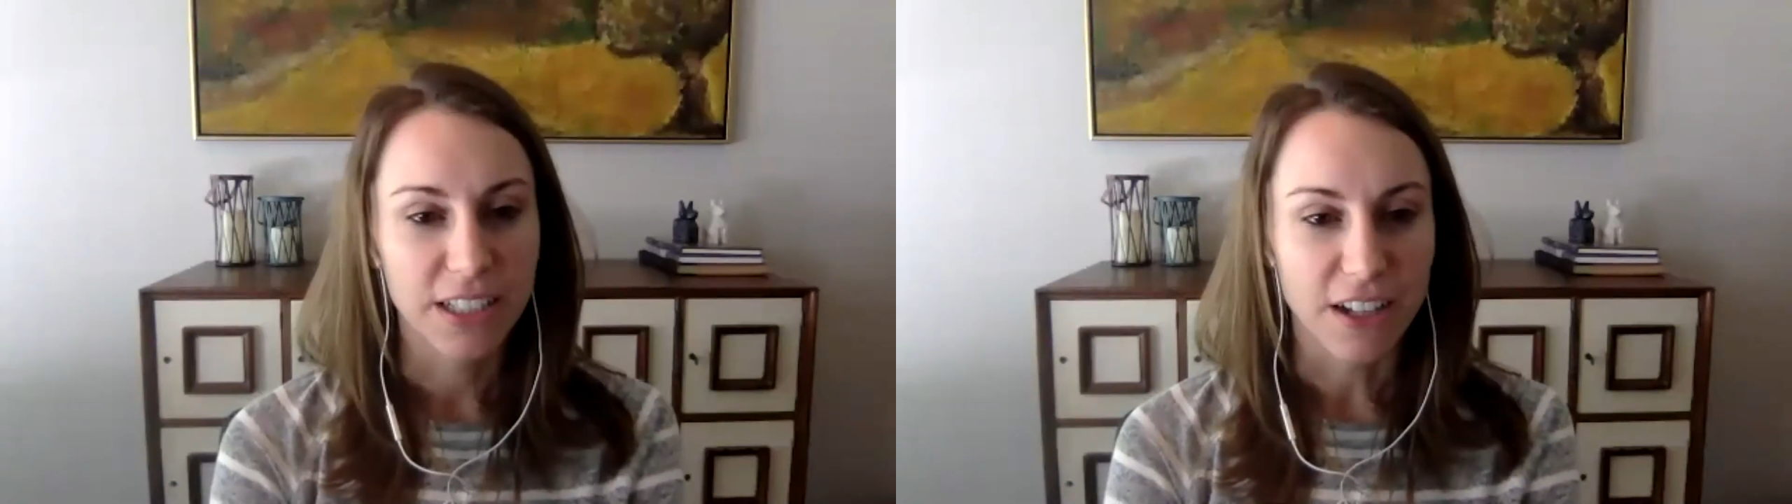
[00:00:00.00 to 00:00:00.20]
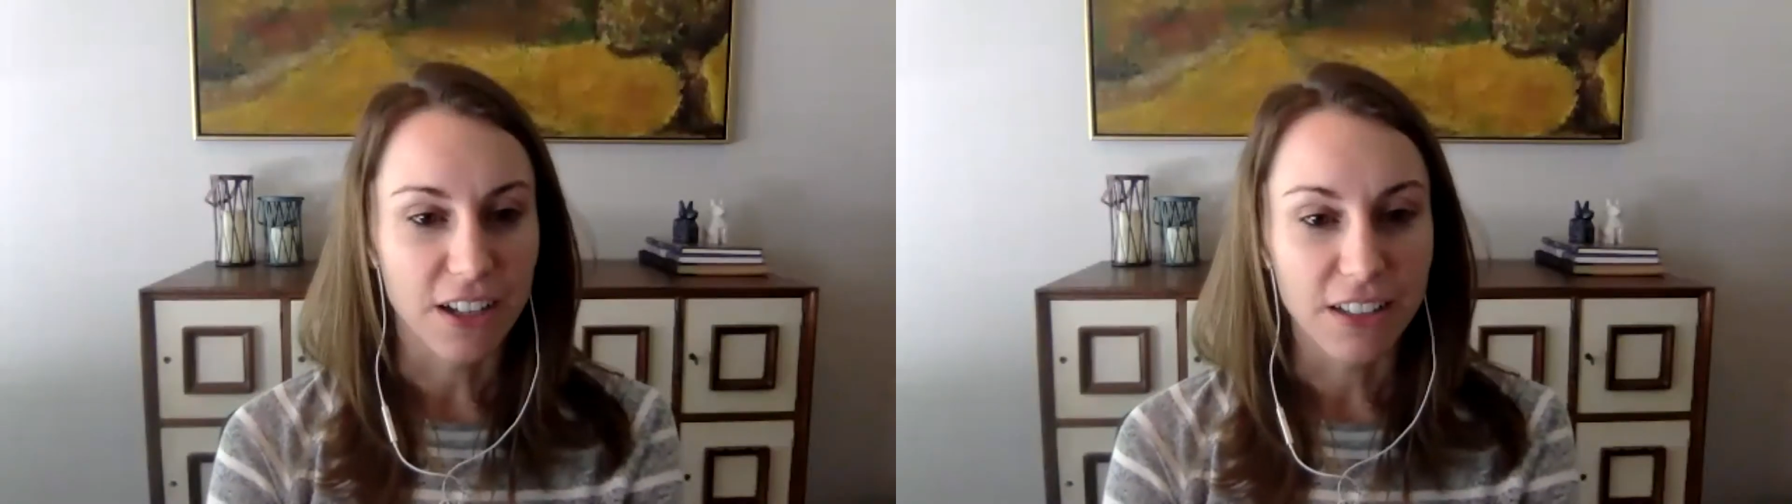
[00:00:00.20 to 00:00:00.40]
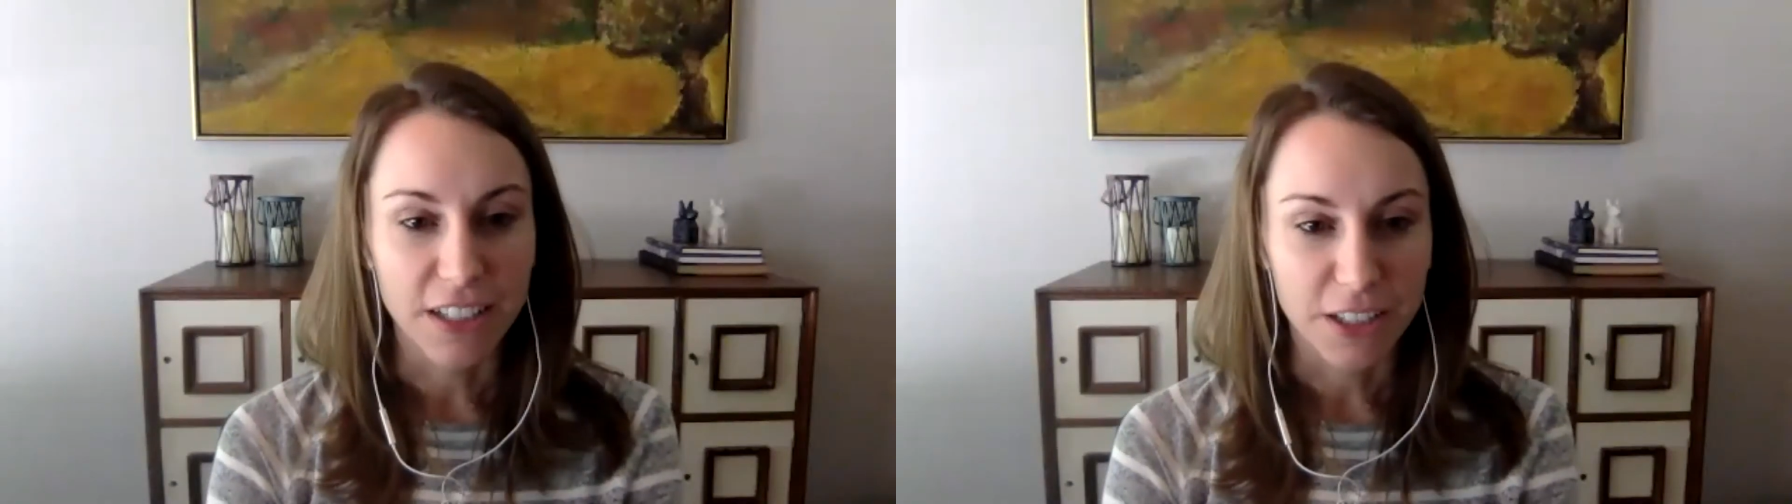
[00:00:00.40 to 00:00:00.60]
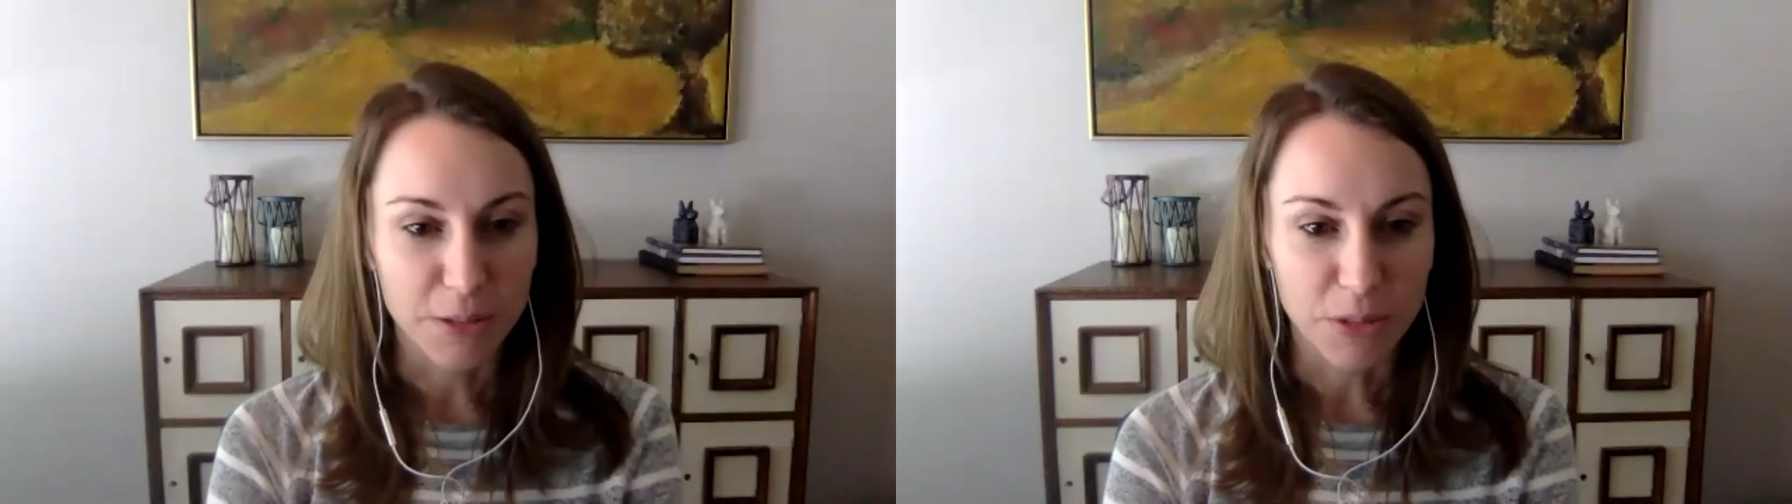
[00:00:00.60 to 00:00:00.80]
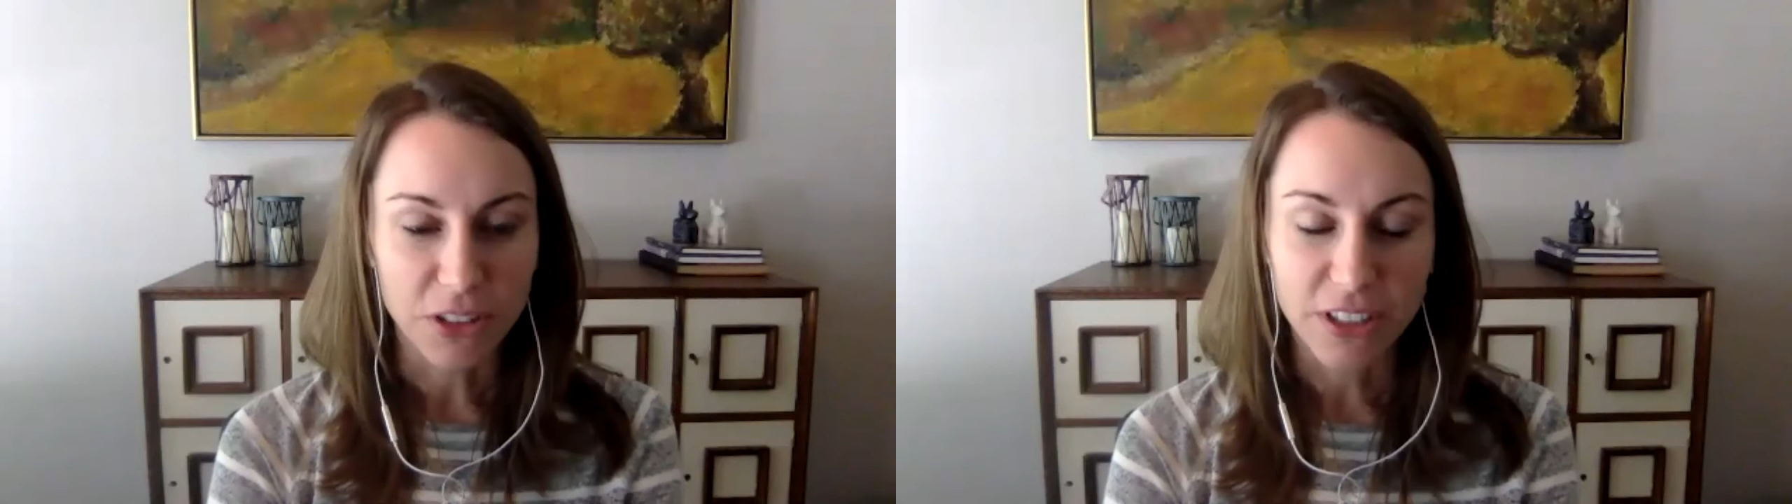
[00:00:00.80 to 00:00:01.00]
an online
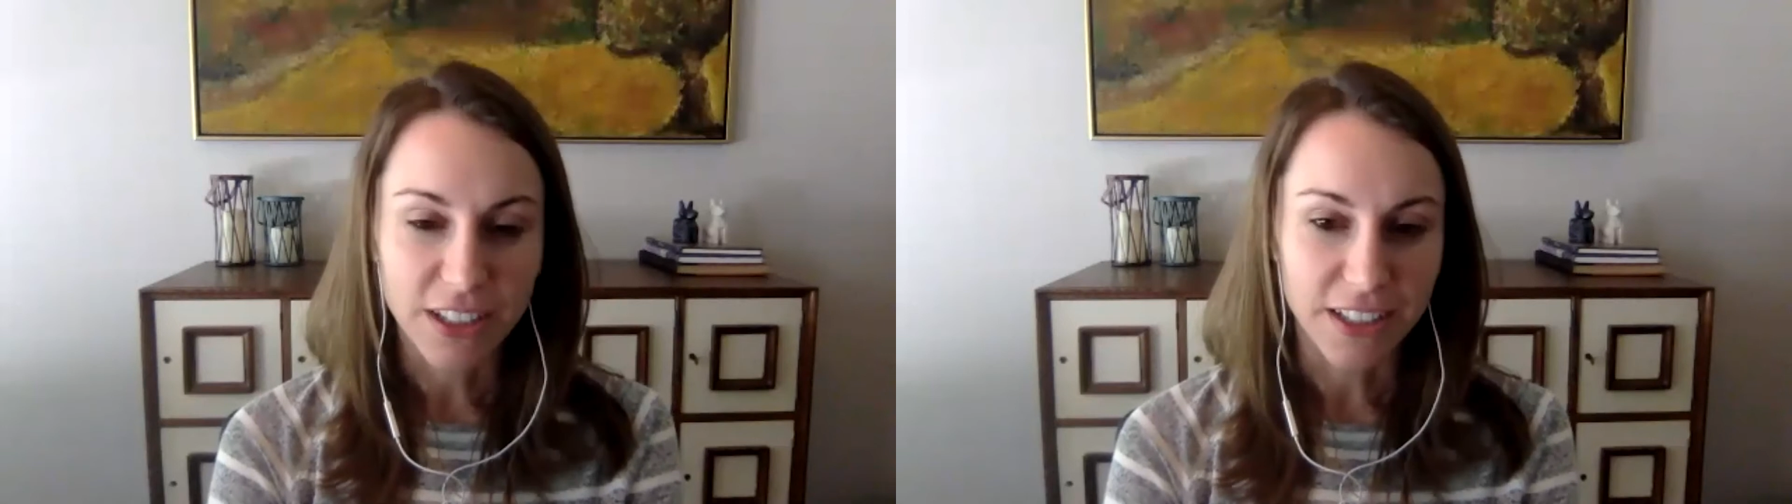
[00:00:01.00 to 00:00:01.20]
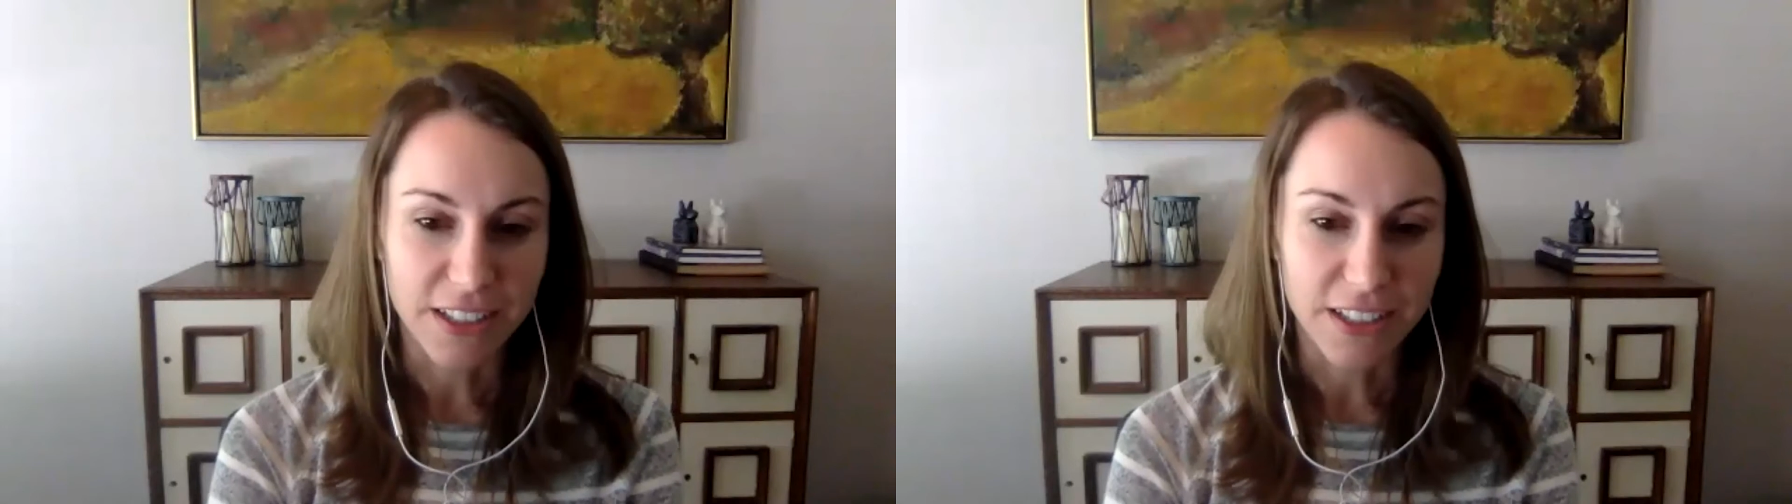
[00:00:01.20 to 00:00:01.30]
community